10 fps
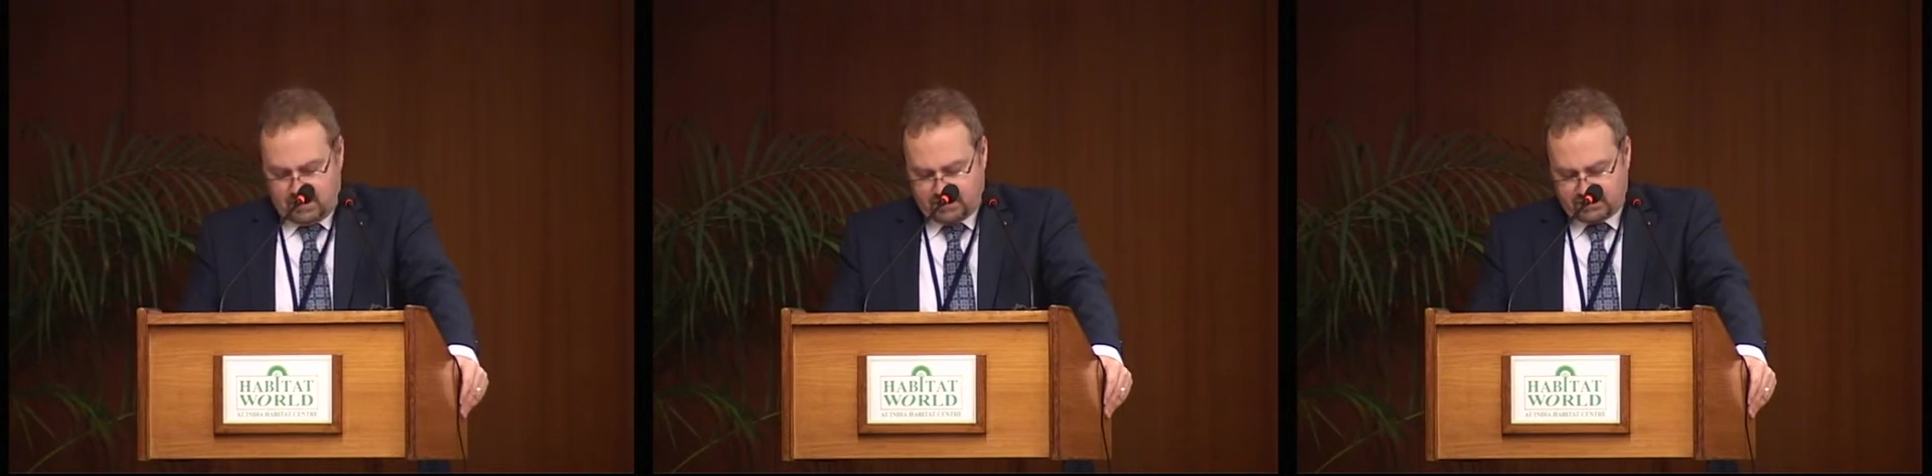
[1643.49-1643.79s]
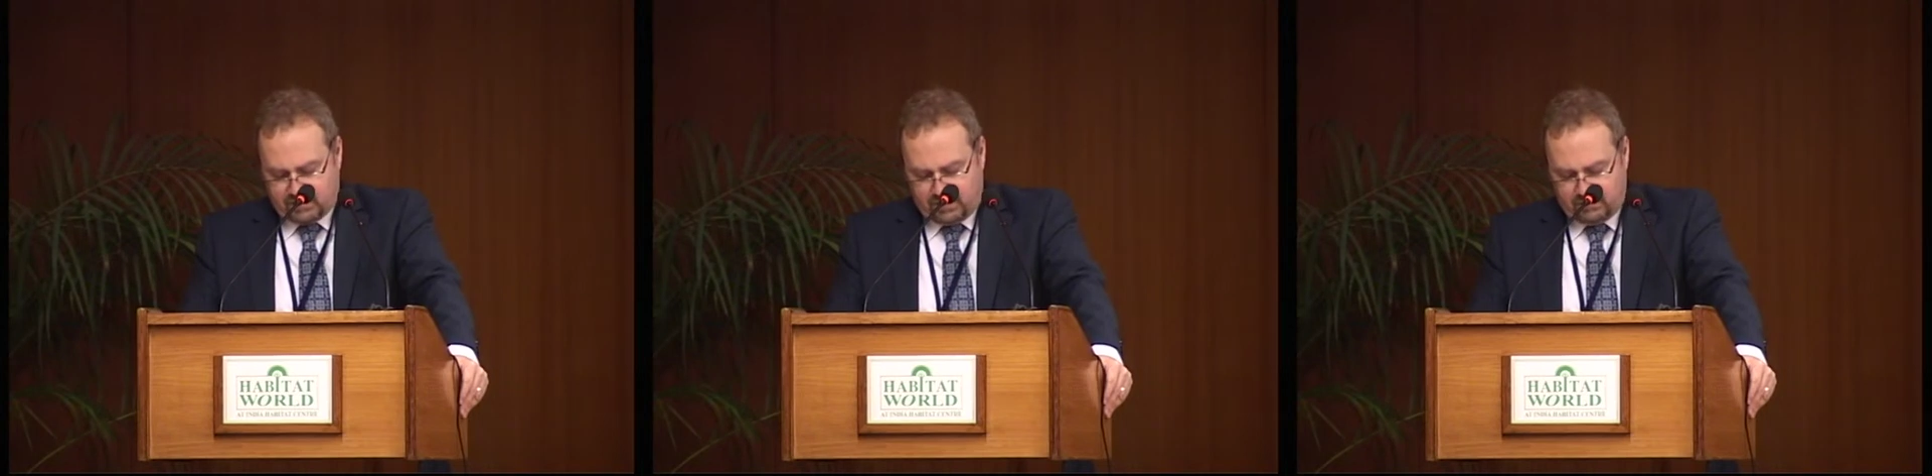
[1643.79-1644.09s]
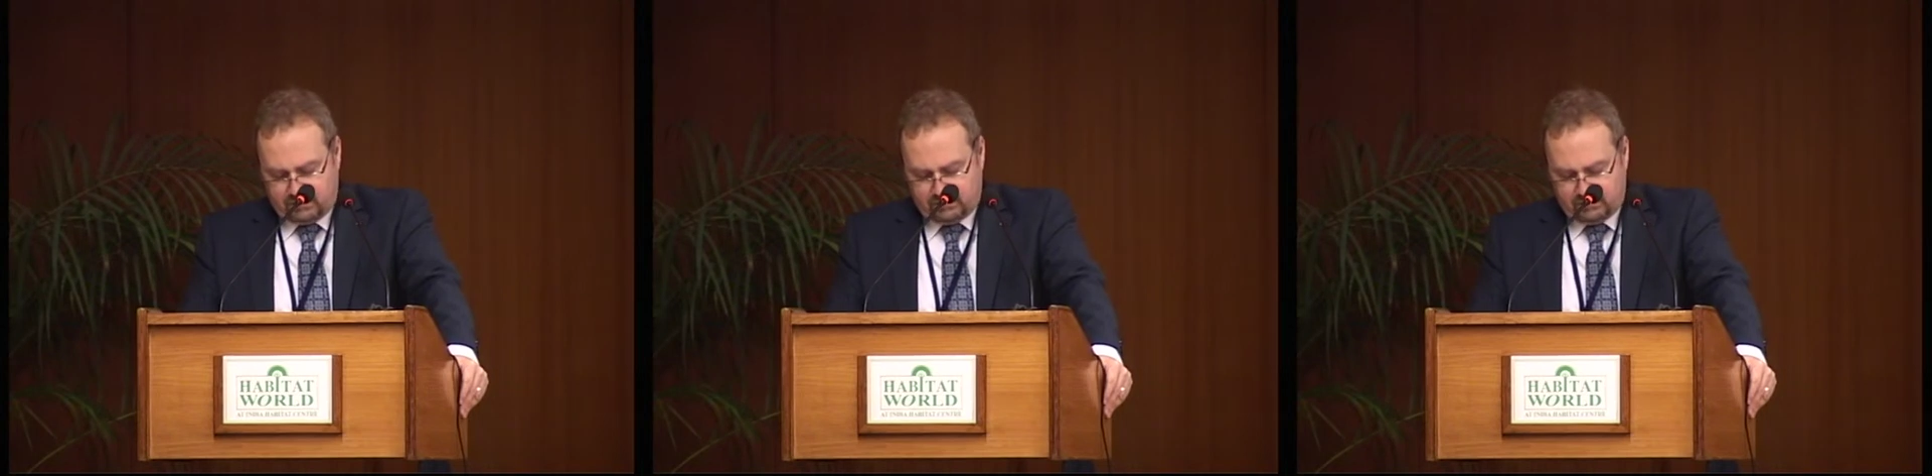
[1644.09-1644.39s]

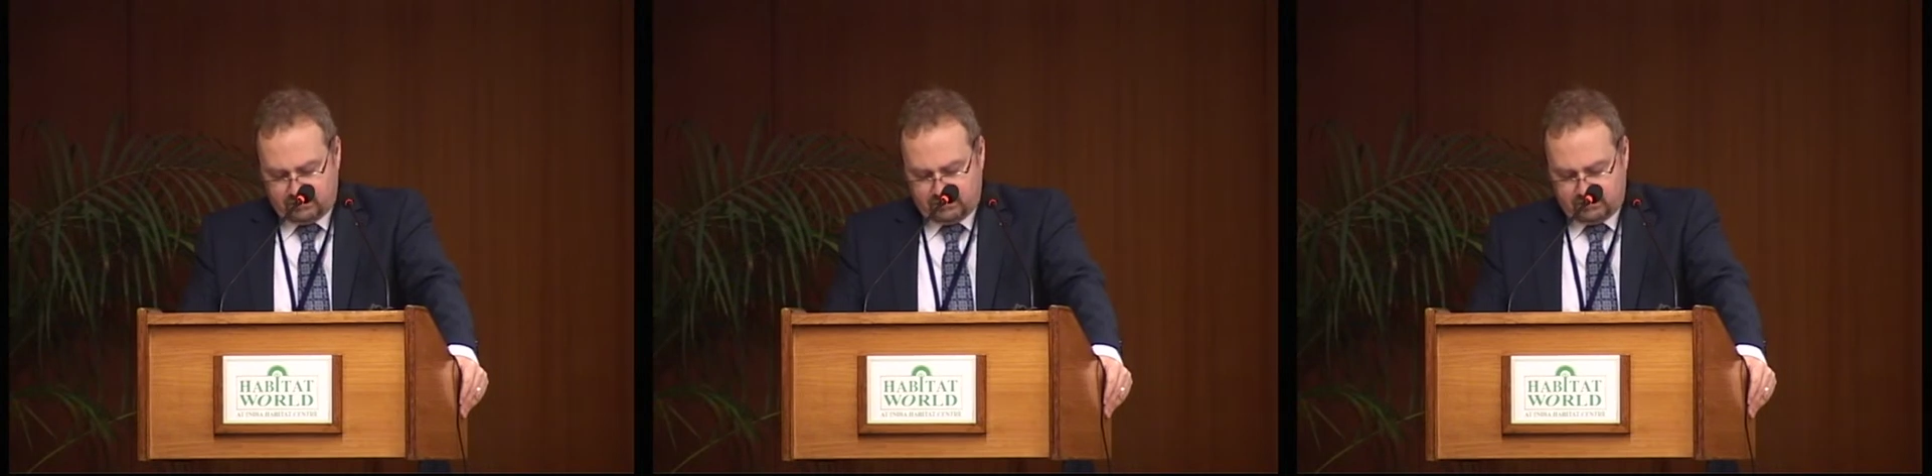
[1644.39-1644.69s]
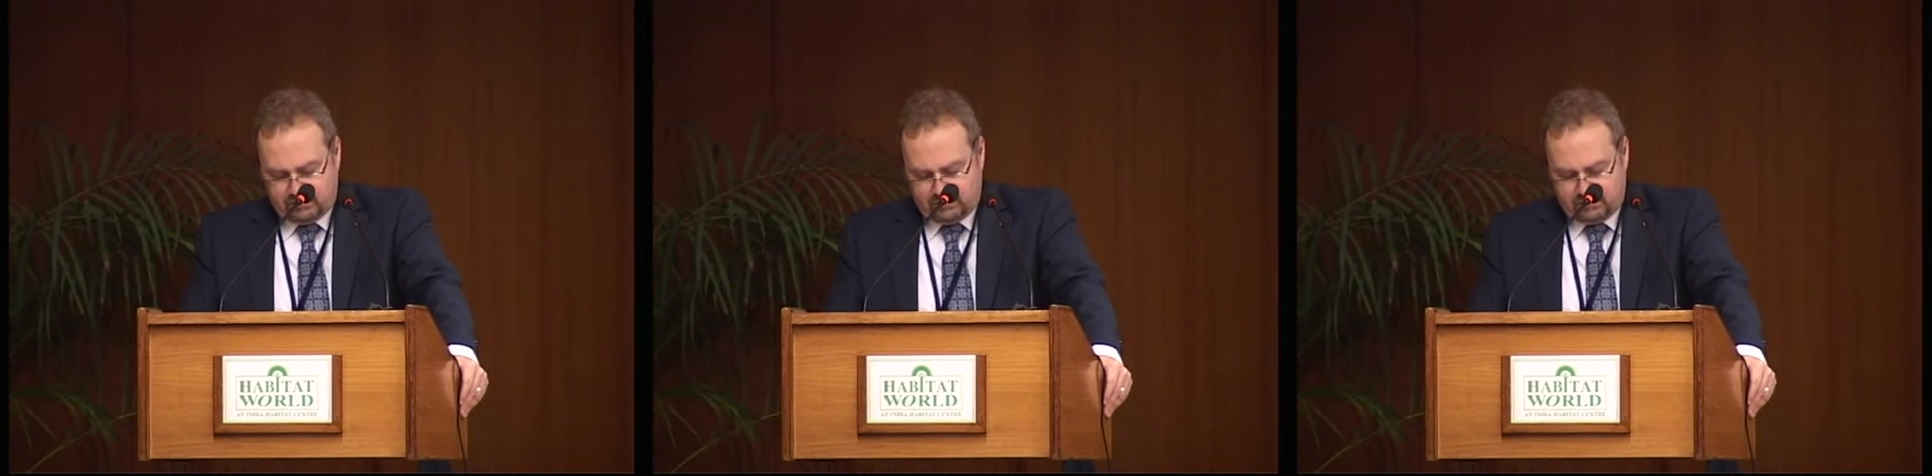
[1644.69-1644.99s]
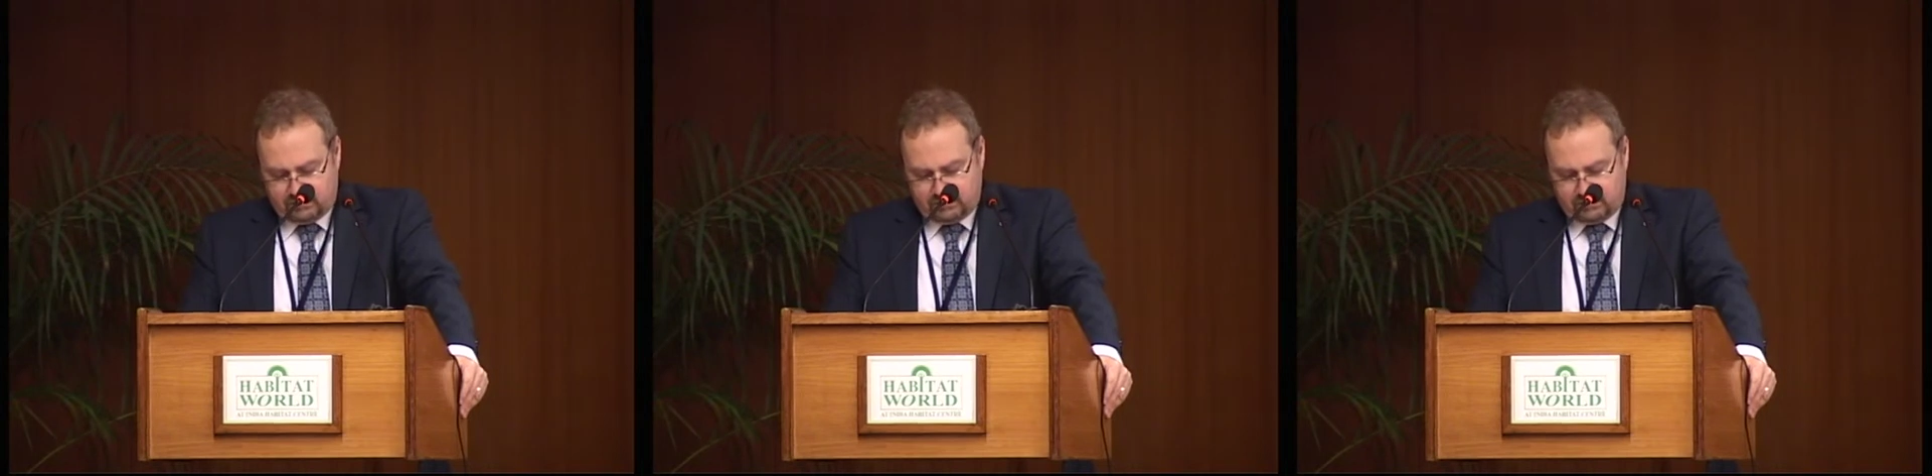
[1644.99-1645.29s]
So
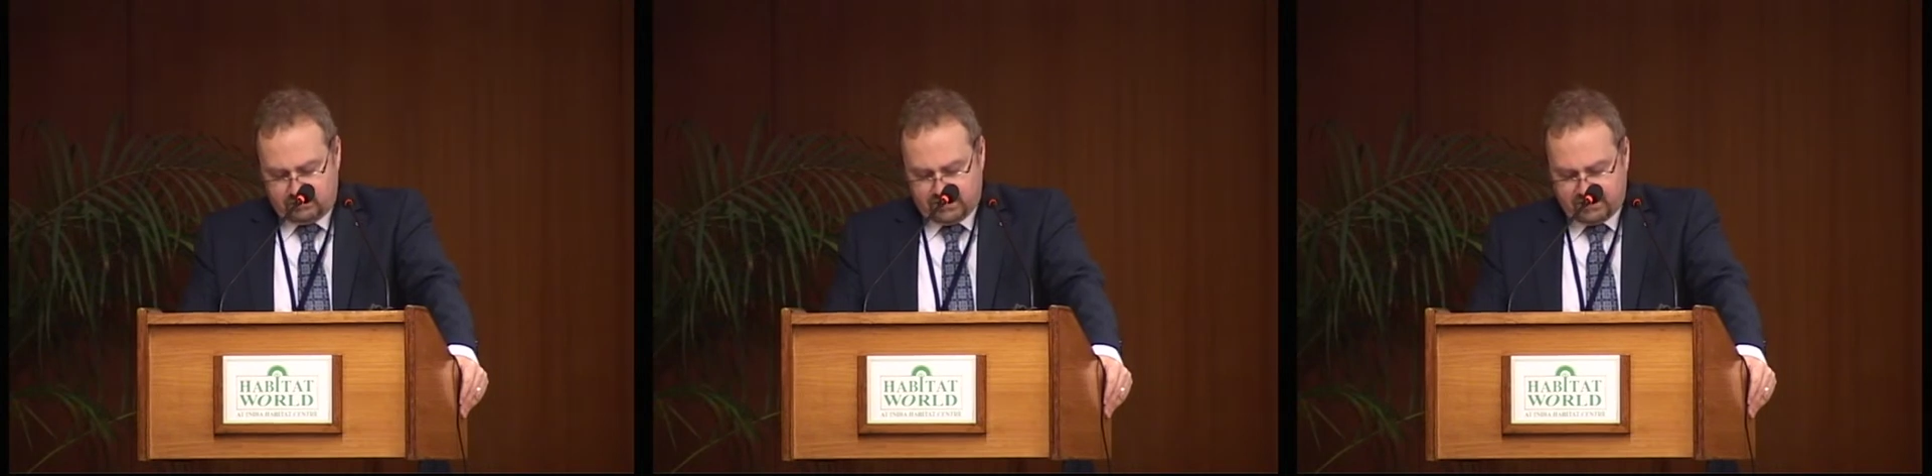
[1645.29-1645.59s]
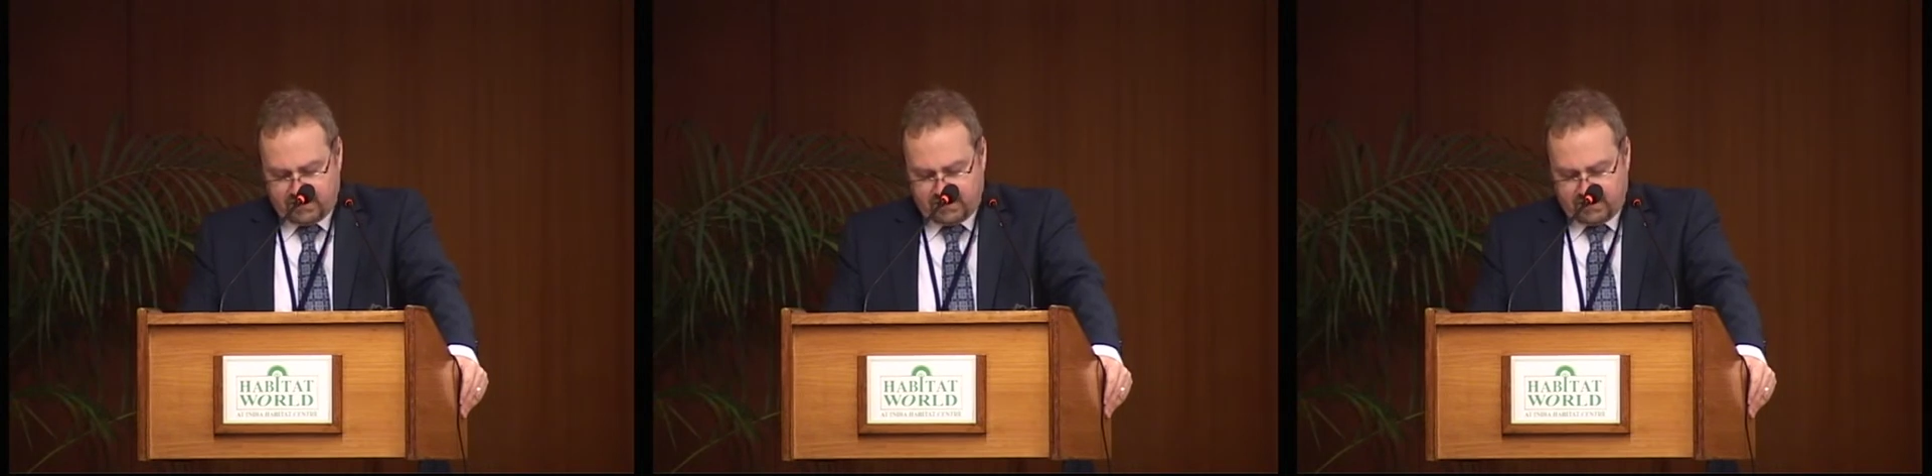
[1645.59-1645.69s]
within